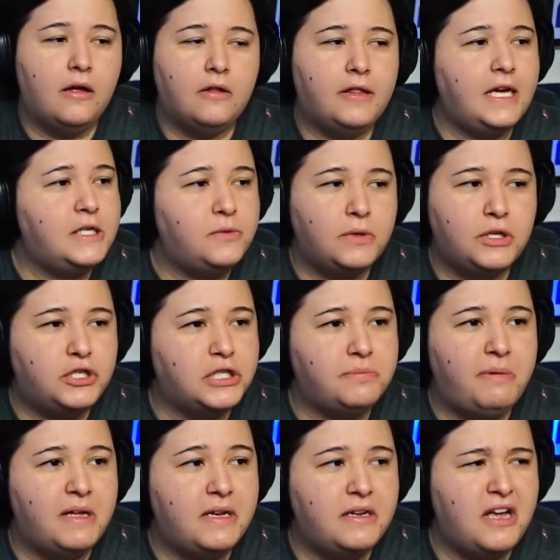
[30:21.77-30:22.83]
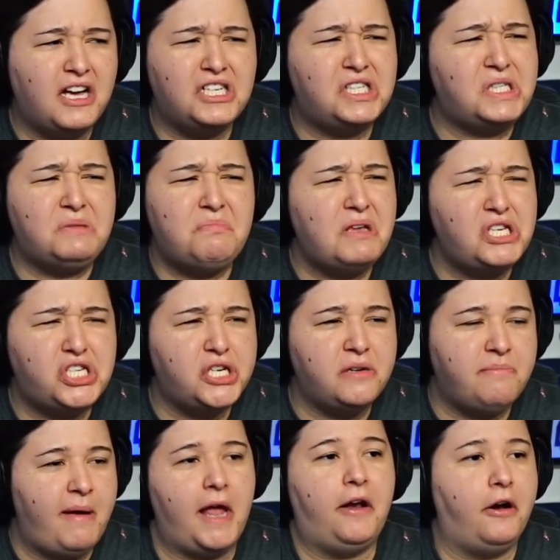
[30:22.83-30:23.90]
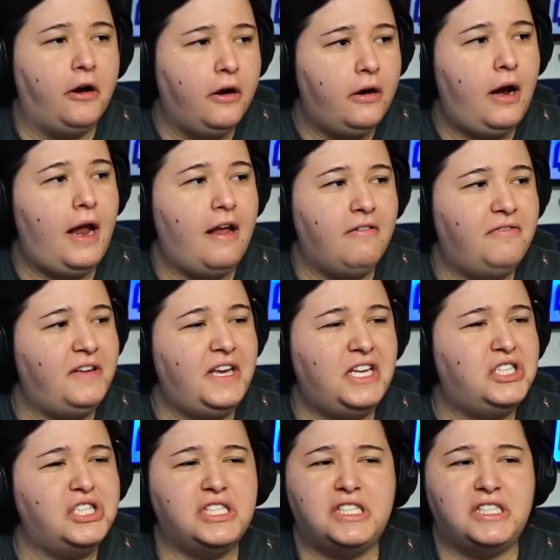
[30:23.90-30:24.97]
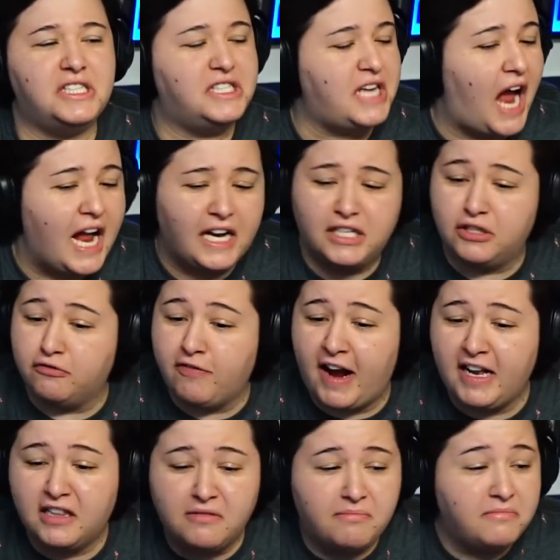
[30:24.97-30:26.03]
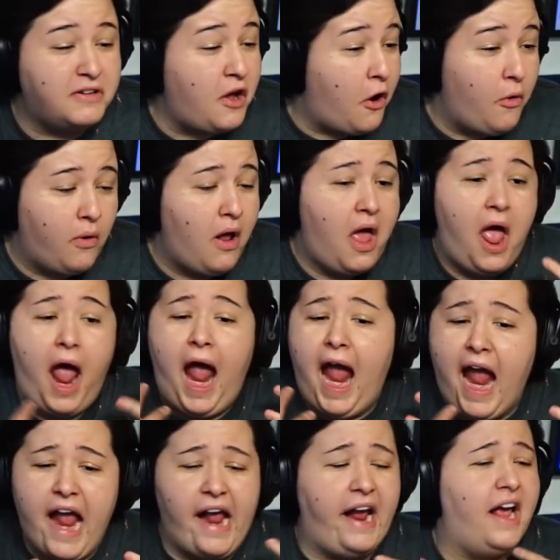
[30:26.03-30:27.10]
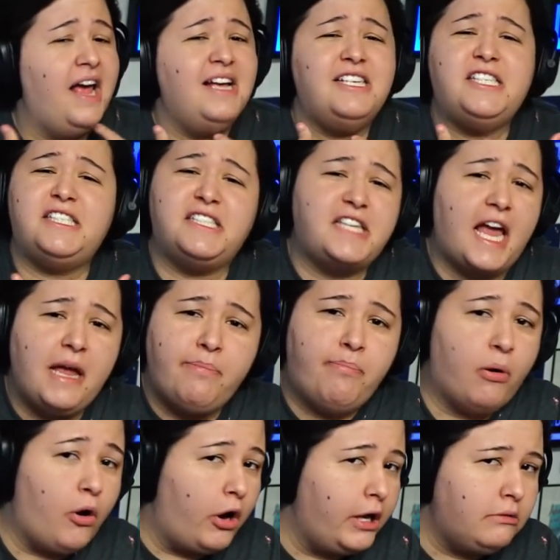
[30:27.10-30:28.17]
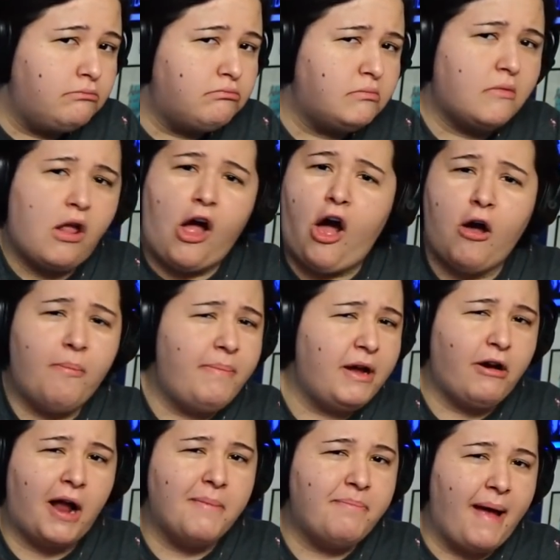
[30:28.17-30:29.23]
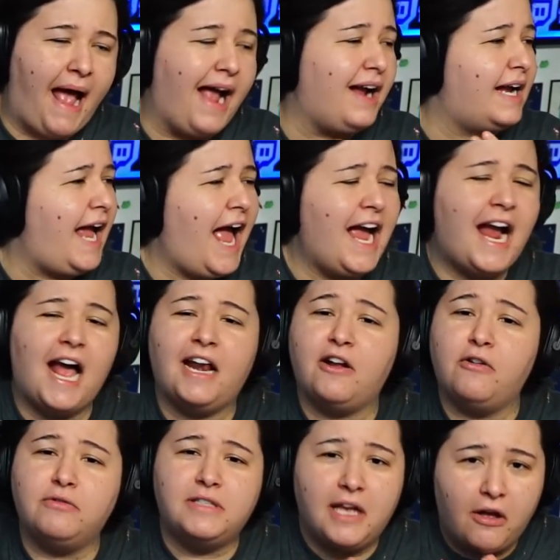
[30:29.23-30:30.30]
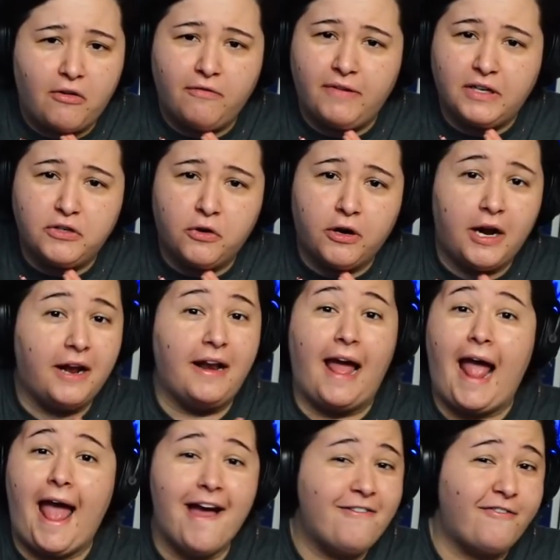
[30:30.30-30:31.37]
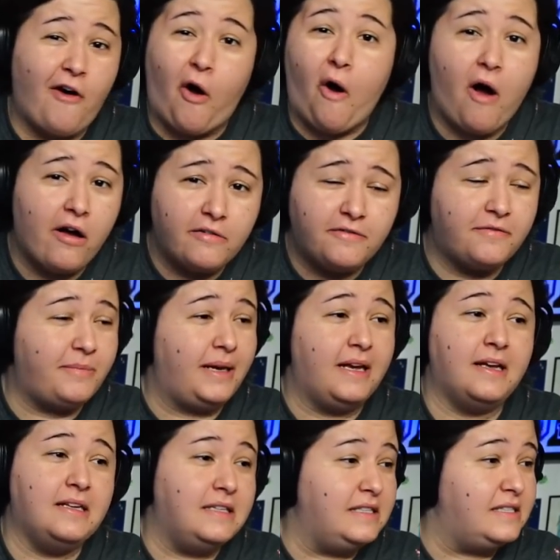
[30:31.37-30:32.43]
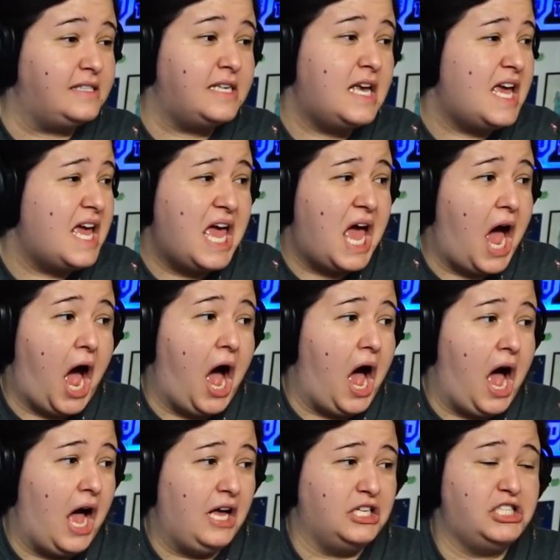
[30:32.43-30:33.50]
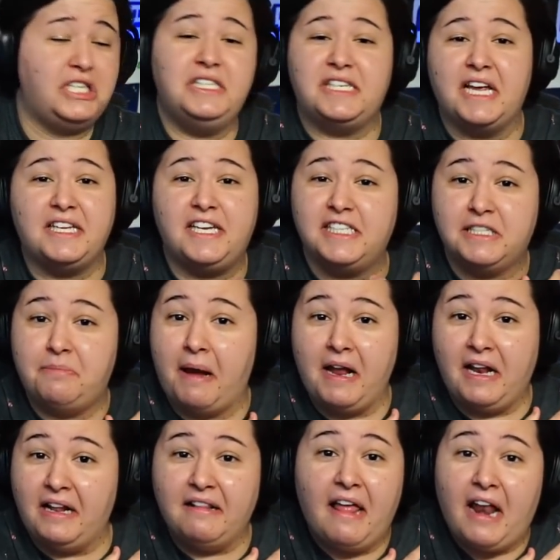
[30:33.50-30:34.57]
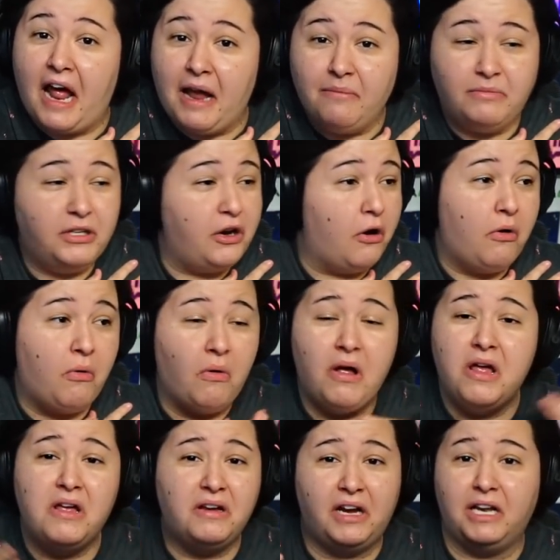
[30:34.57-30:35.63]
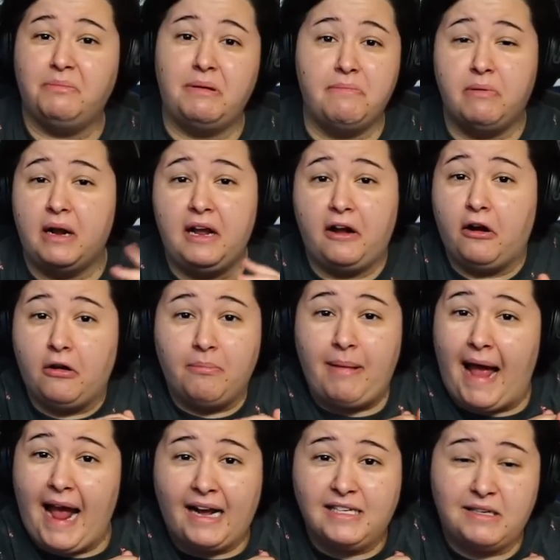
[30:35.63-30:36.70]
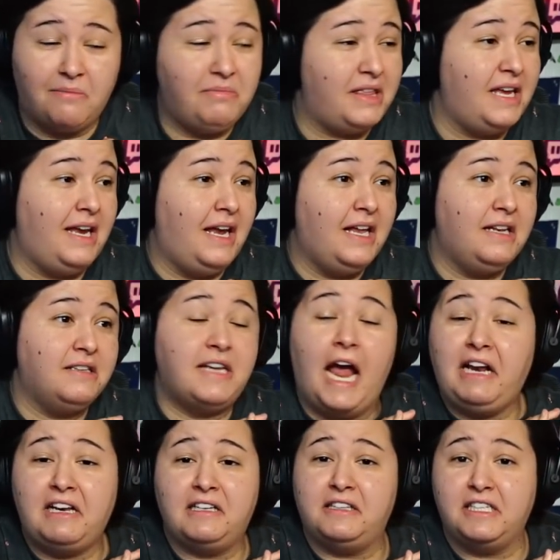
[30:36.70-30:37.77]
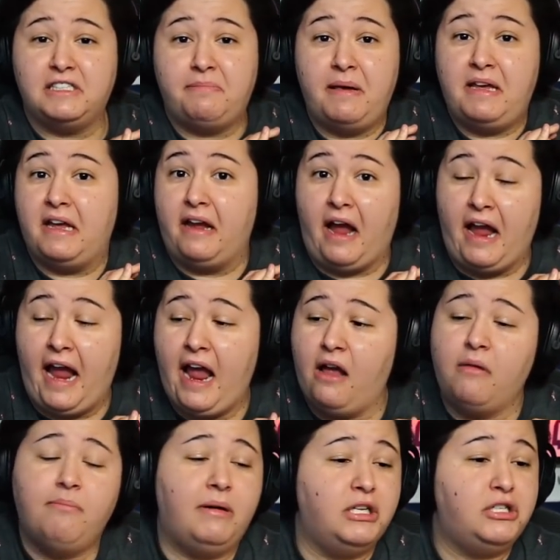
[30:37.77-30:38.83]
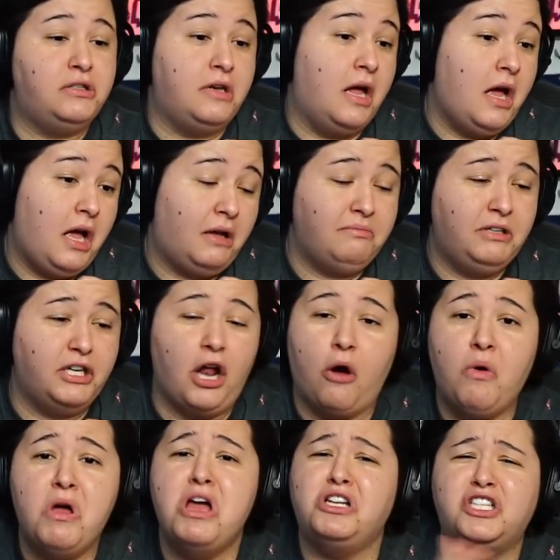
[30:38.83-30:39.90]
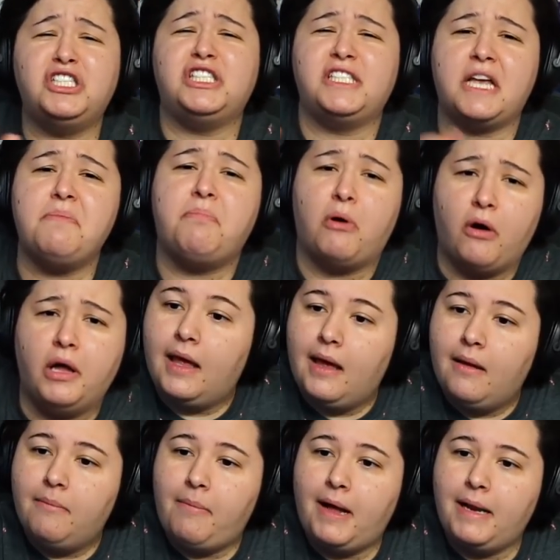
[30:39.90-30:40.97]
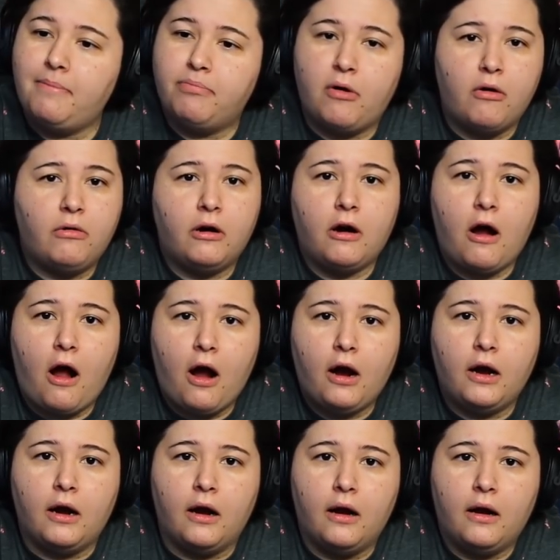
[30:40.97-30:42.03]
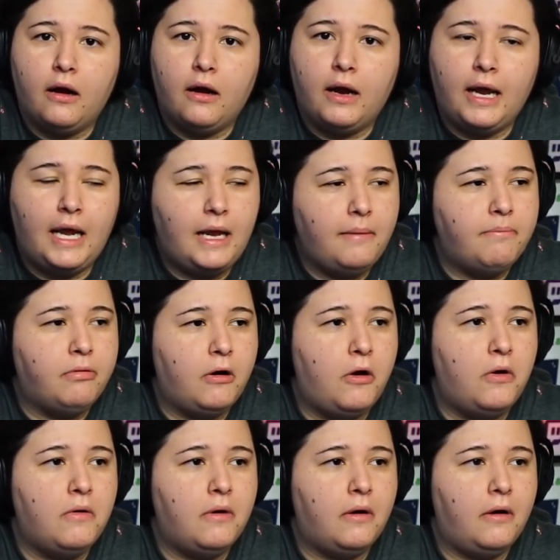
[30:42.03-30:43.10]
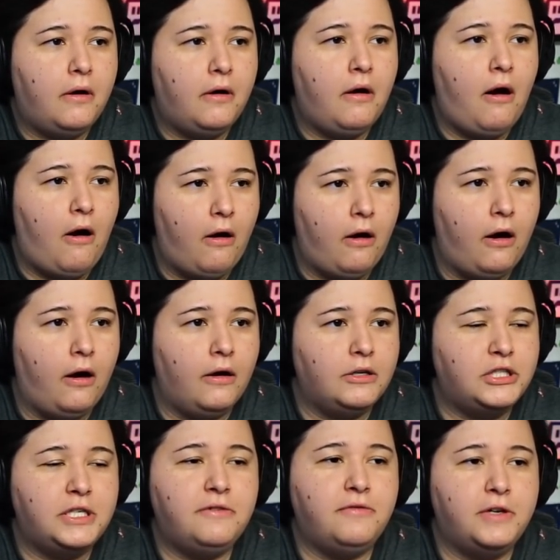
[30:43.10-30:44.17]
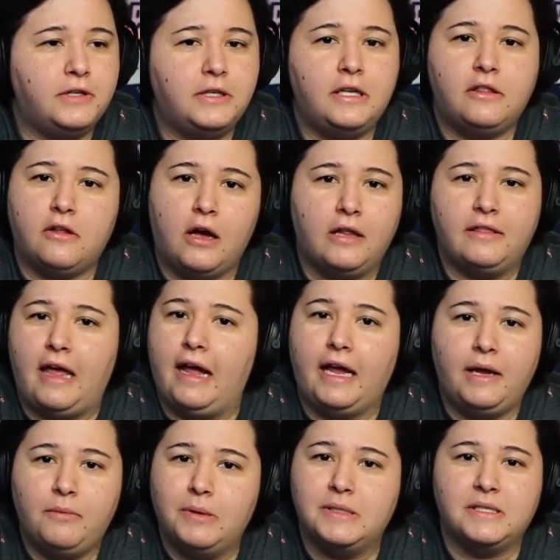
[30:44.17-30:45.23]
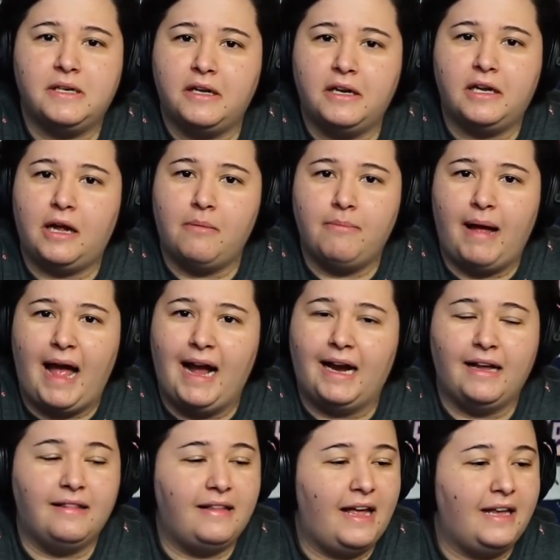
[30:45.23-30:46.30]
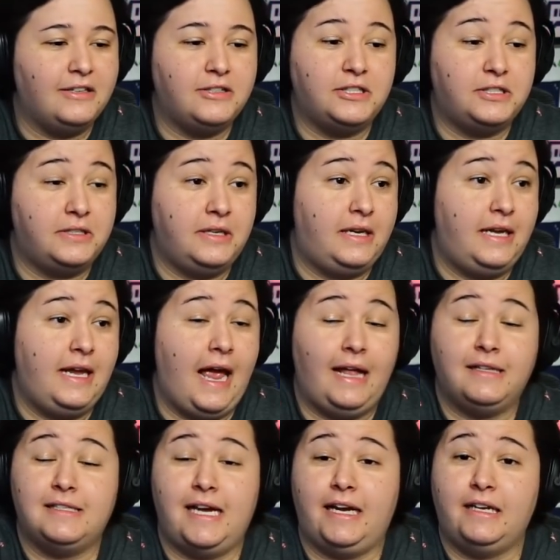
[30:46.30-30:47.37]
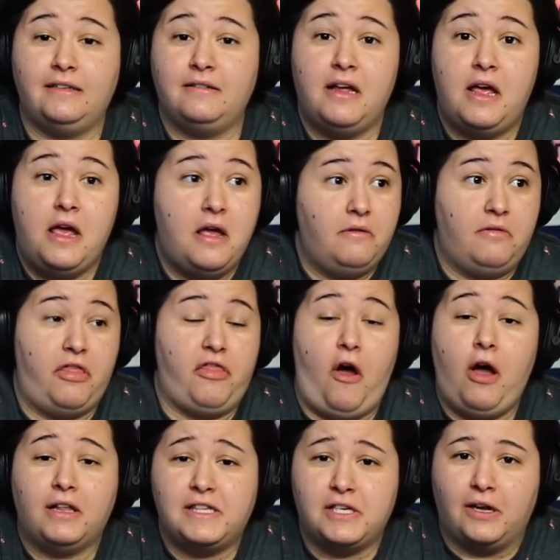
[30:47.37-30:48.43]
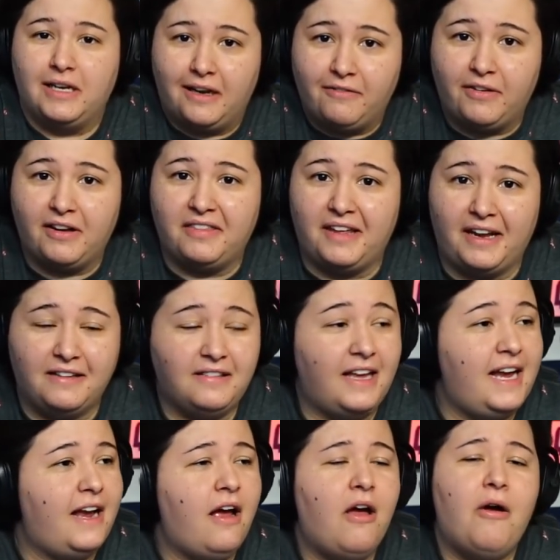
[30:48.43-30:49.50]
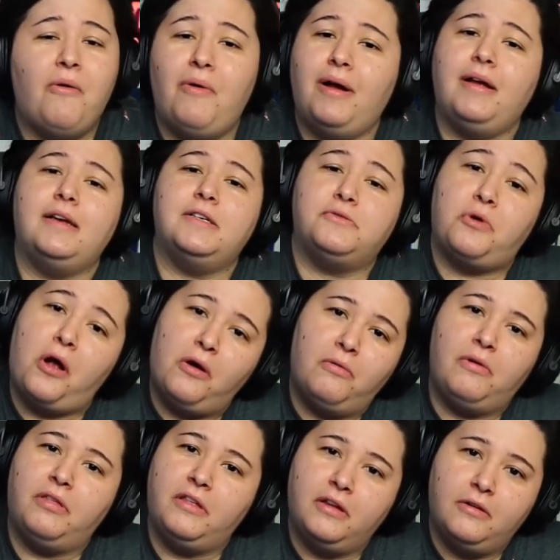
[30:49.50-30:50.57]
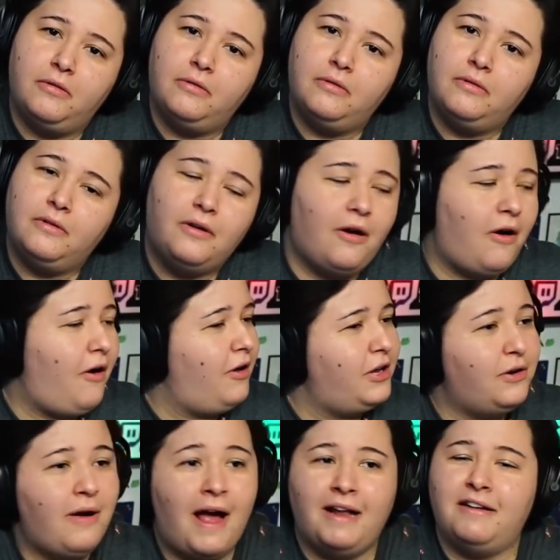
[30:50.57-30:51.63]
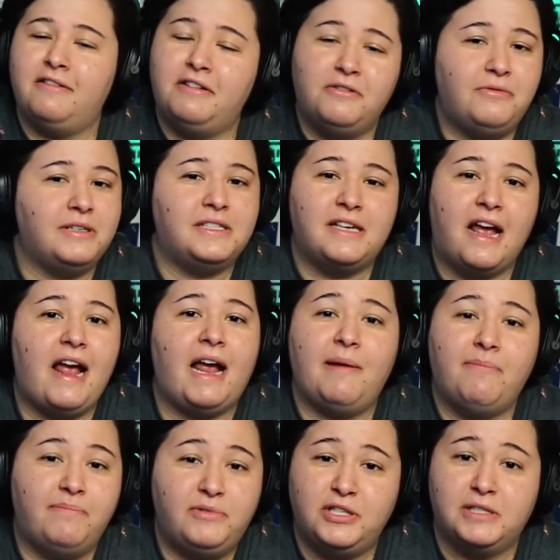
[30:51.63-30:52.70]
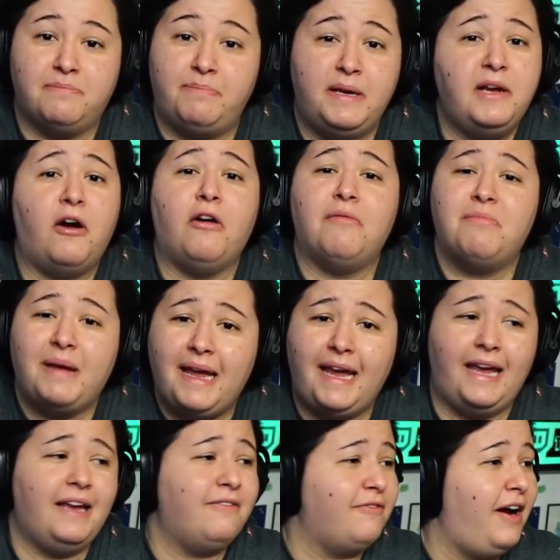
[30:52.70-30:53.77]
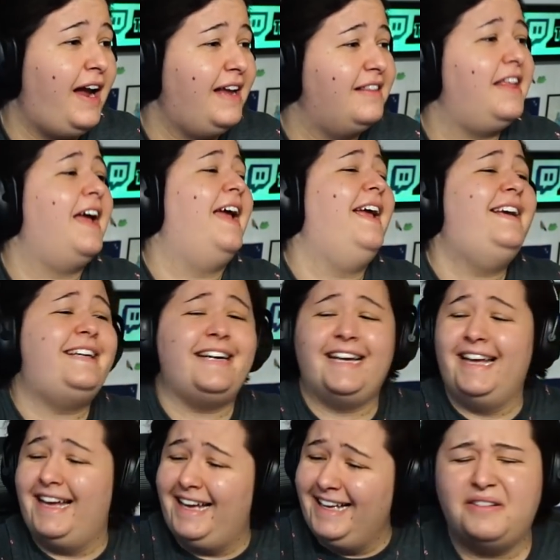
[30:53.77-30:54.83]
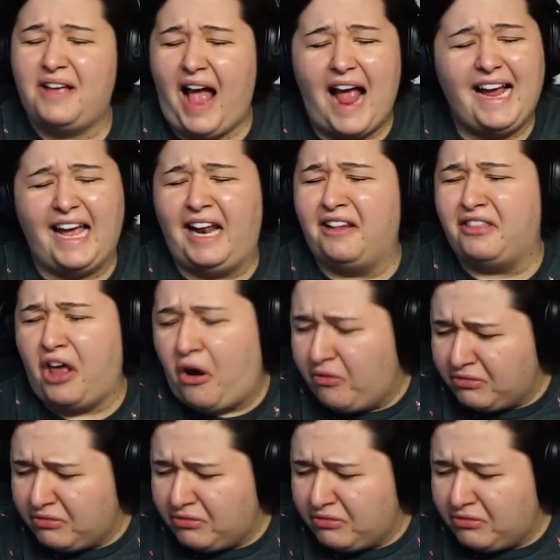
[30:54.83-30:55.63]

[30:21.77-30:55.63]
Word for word: Things would have just been a smidgen better if he just decided to write them note, hey, stay put, I'll be right back. I gotta go tell Victoria to F off because uh, she's anticipating that I'm, you know, gonna be bringing her back something, and technically speaking, I am, but, uh, you know, just stay put. But he broke her heart. He broke her heart. She really thought that he wasn't gonna come back and that she, he had second thoughts on everything. Like, what is wrong with you? all you had to do was say just BRB, right? Like, I get it though.